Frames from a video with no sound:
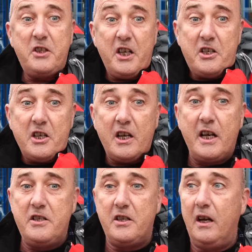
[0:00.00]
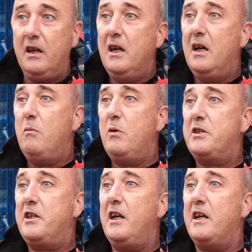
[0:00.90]
6 years later, we're
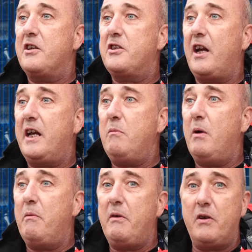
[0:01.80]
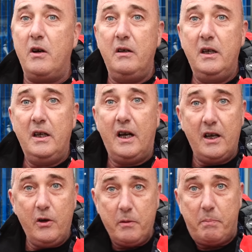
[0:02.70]
still in a state where we've got a
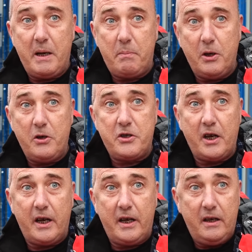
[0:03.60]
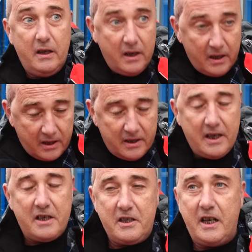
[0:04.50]
load of people who say,
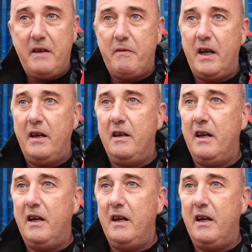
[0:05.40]
let's leave it.